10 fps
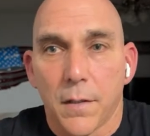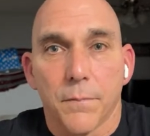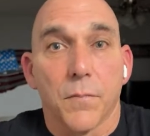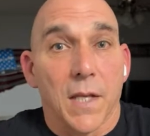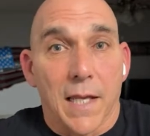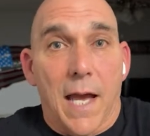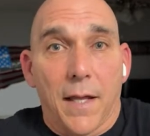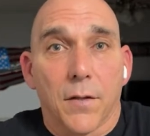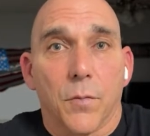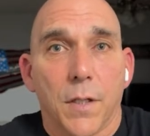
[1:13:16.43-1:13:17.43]
He had
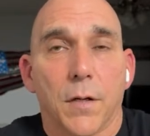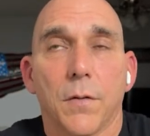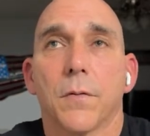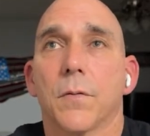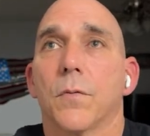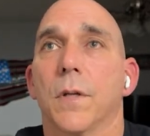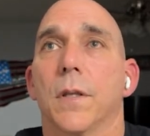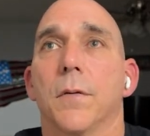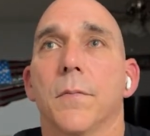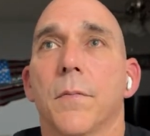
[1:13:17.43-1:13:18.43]
the window with
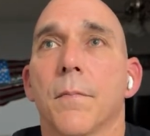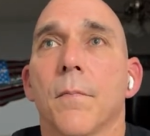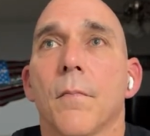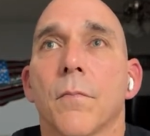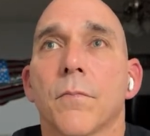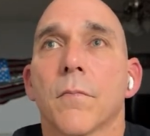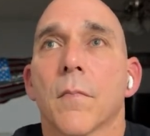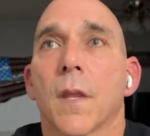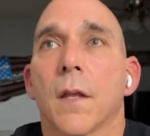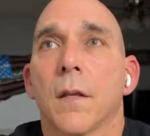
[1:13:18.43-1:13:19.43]
him.
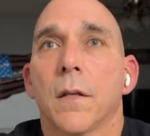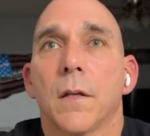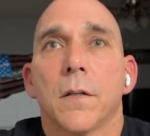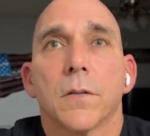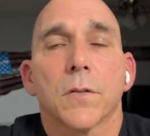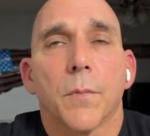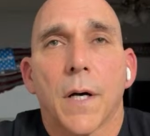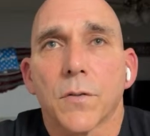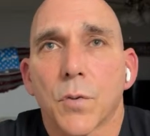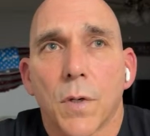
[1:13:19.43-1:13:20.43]
So
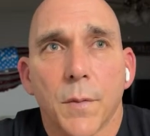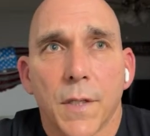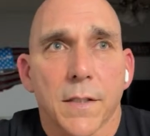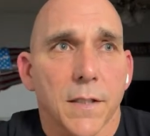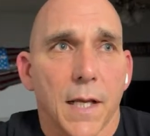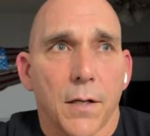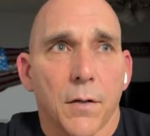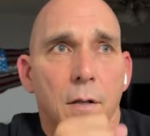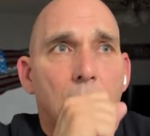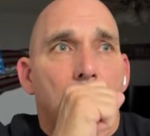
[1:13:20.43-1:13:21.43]
about 20 minutes later,
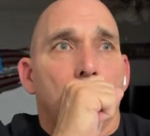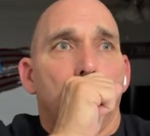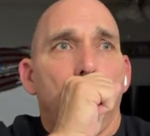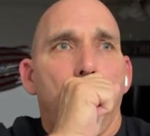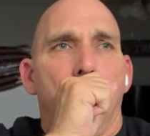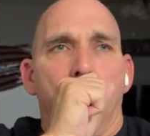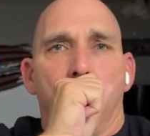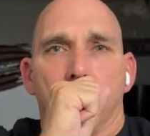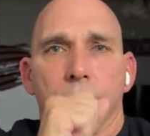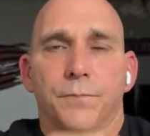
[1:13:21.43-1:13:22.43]

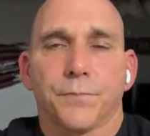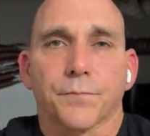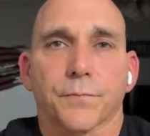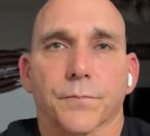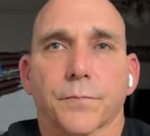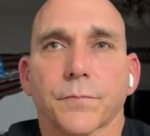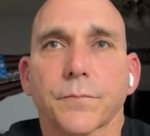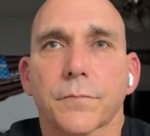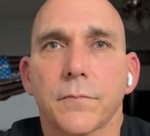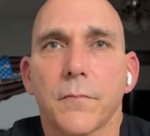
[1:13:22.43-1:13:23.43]

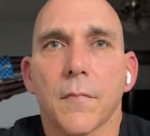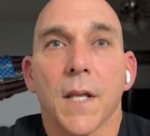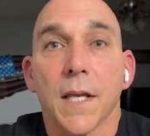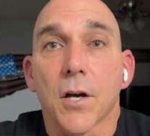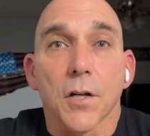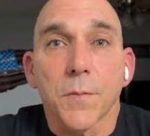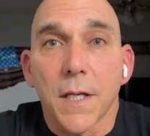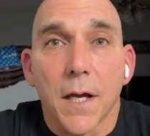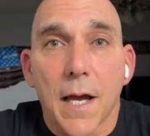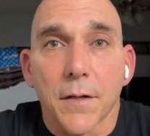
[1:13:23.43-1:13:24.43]
he calls me
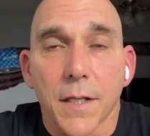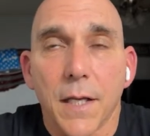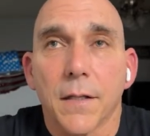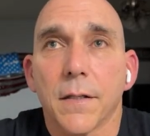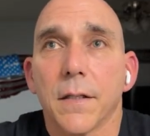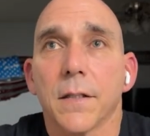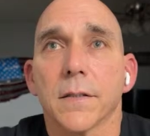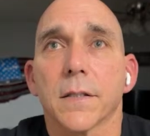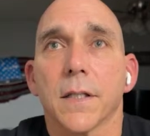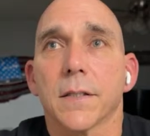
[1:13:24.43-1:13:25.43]
out again and
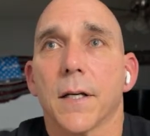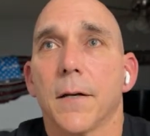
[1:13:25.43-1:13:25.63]
says,